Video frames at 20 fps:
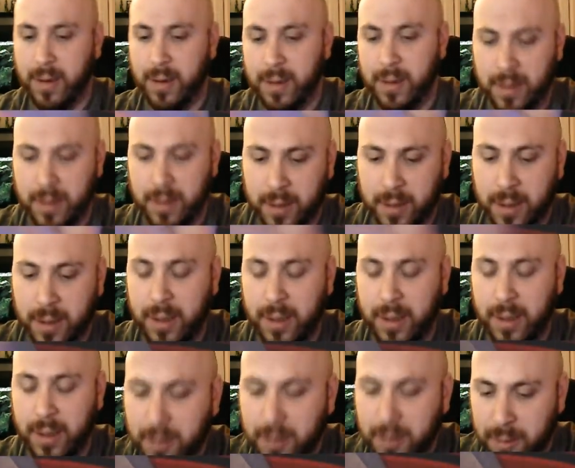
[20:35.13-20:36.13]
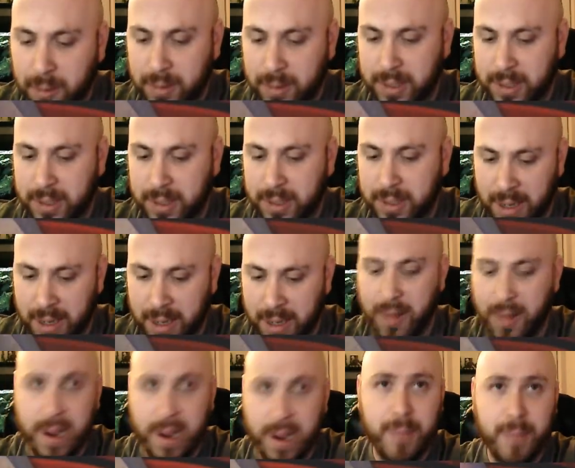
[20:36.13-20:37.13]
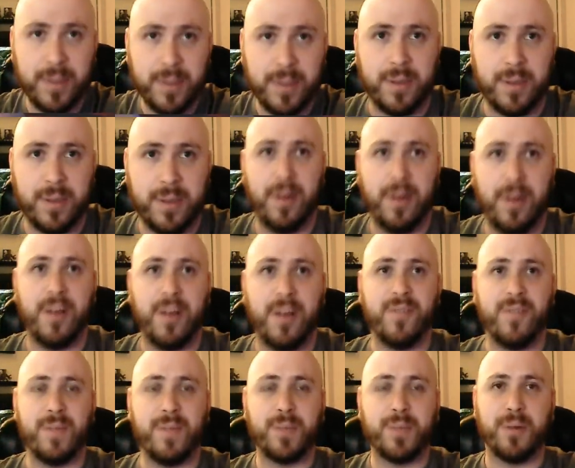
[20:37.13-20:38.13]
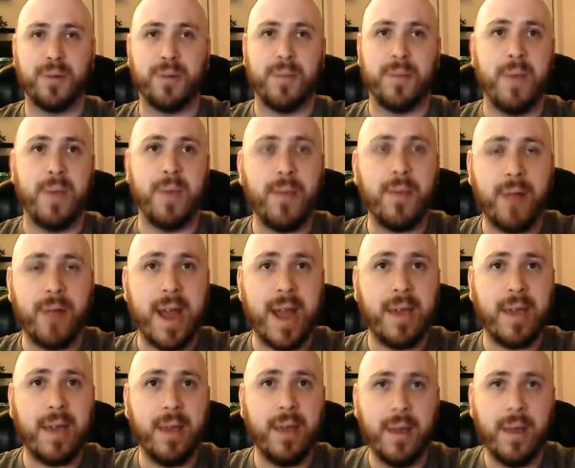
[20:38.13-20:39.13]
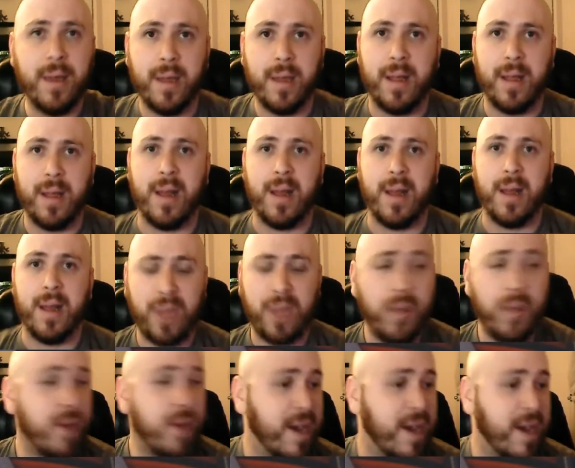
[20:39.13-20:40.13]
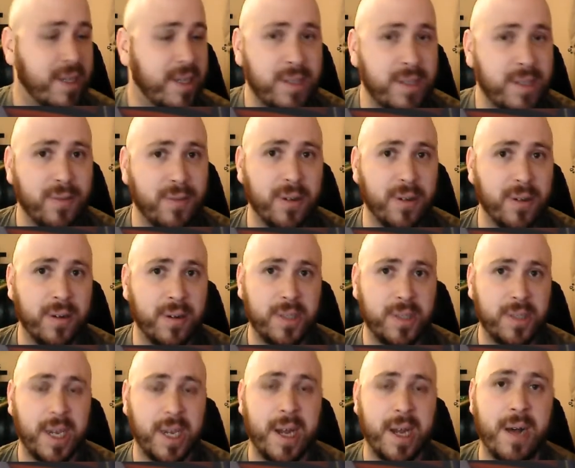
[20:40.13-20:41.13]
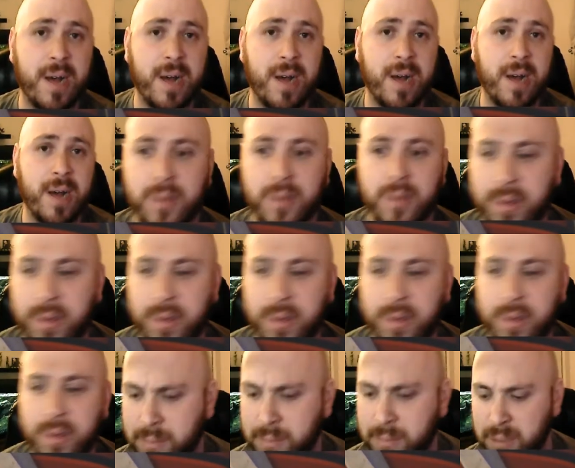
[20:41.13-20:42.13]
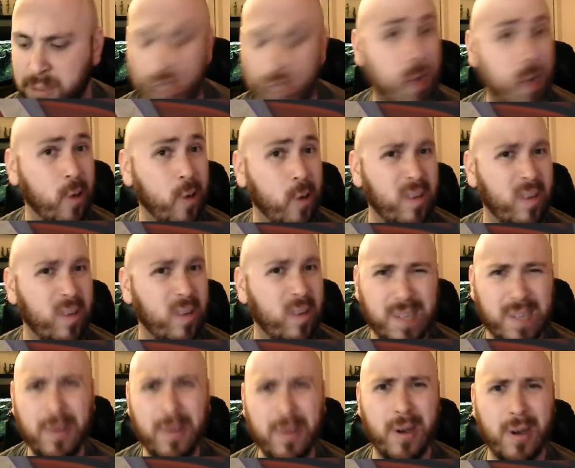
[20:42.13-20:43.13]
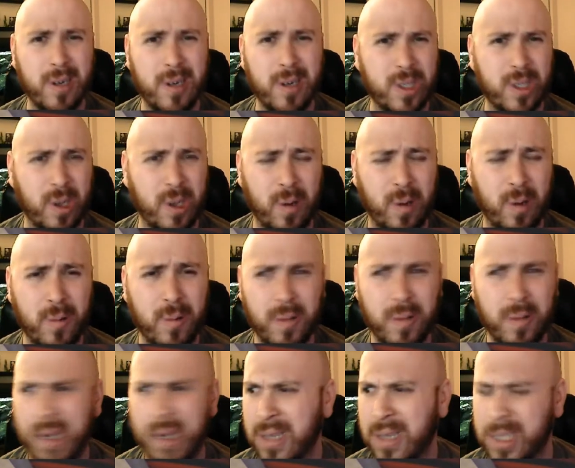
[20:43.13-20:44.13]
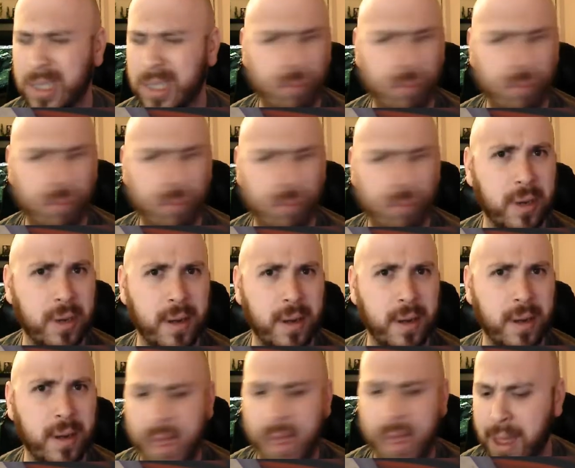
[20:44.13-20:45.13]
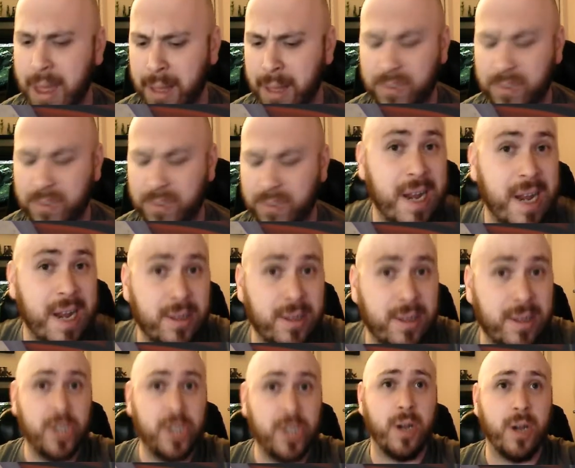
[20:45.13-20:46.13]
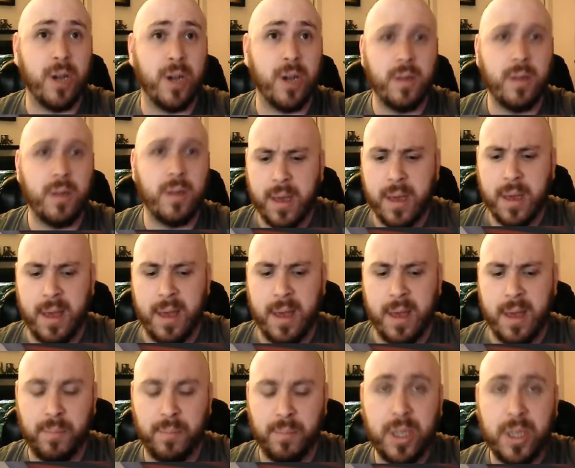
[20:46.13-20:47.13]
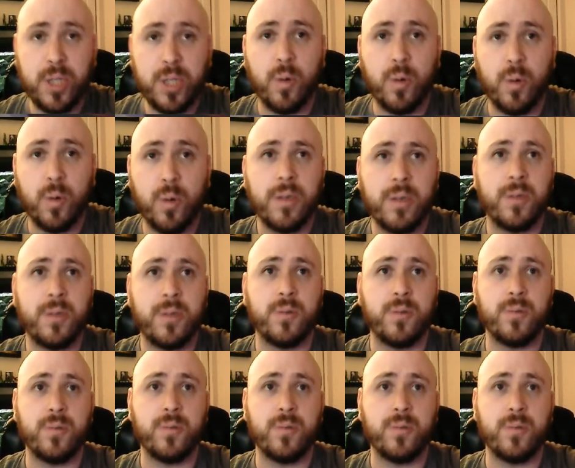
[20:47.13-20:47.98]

concludes another episode of Misprint Mailbrag. Thank you guys for checking out the show. I guess we call it a show, right? That's appropriate. Checking out the show. Be sure to